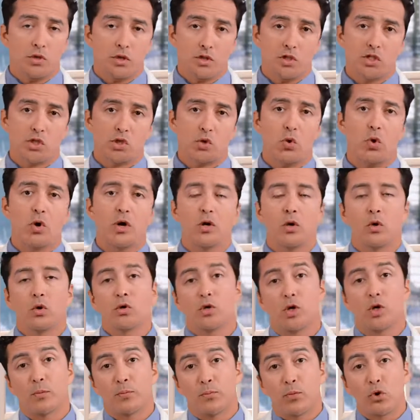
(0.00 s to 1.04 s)
destroying
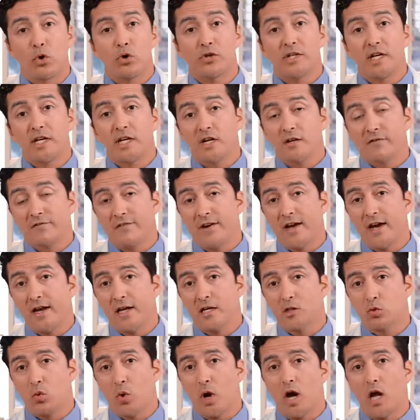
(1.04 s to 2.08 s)
all your protein and fat
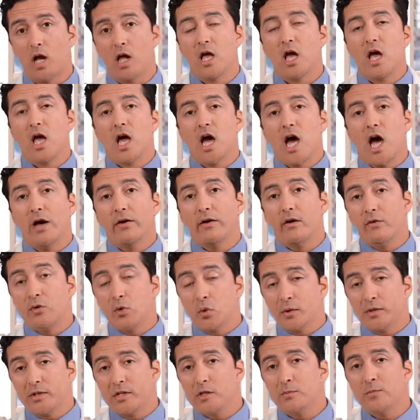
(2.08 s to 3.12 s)
as well. However,
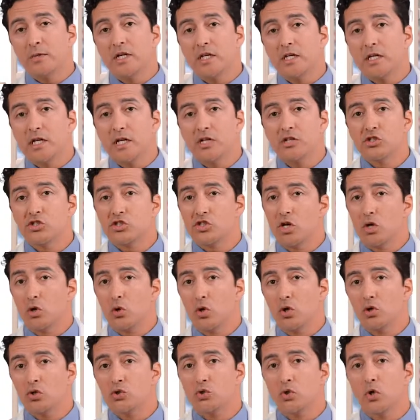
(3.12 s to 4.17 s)
with these medications in a
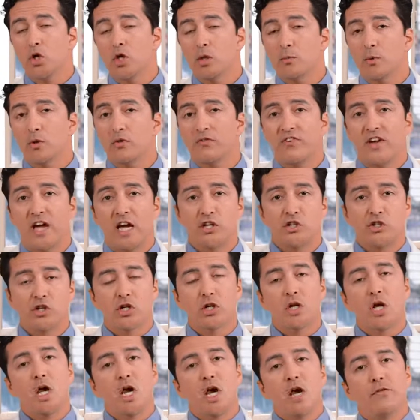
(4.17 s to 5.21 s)
controllable
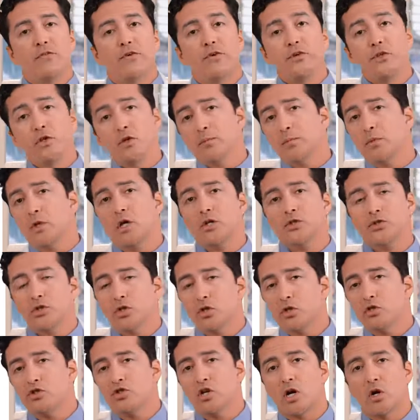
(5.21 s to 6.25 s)
fashion, when your blood
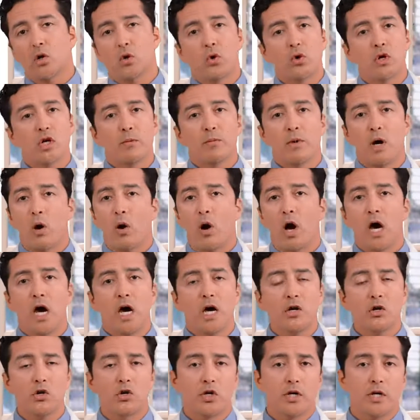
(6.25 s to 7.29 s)
sugars are going about
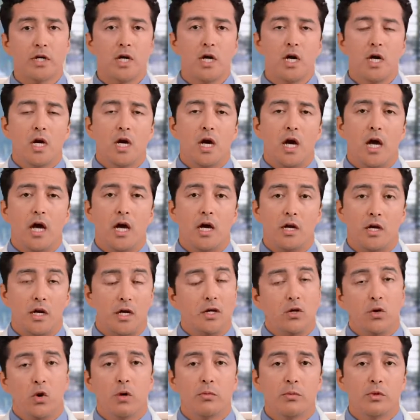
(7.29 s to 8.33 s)
100,
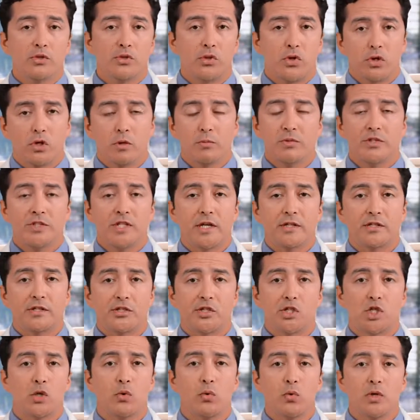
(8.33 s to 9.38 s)
in normal
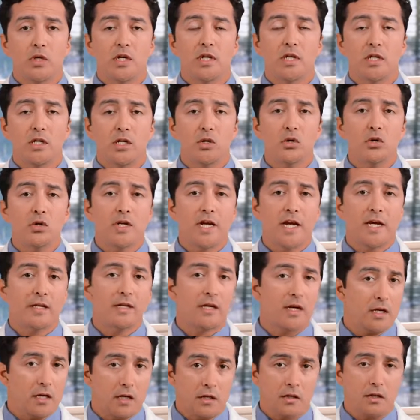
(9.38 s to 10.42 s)
circumstances, you wouldn't
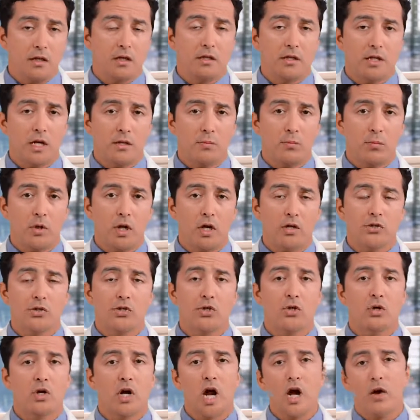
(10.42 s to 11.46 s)
urinate that blood
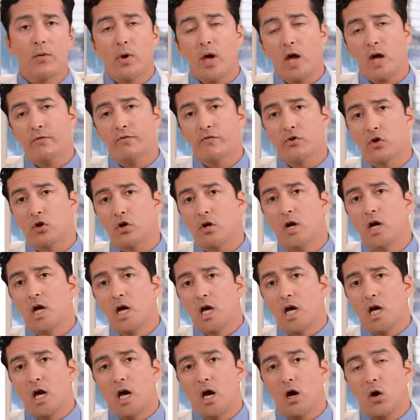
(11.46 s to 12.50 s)
sugar. However,
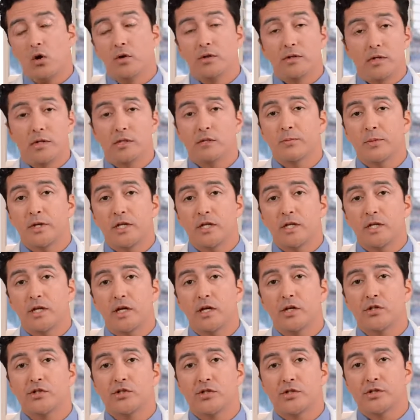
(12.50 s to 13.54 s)
on these
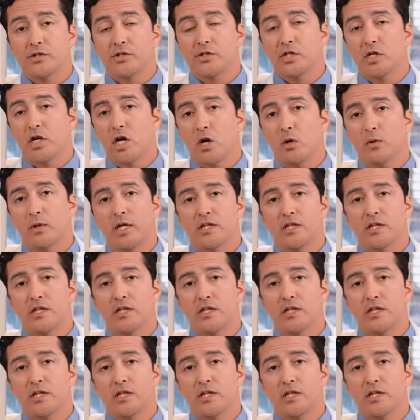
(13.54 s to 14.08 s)
medications, you know,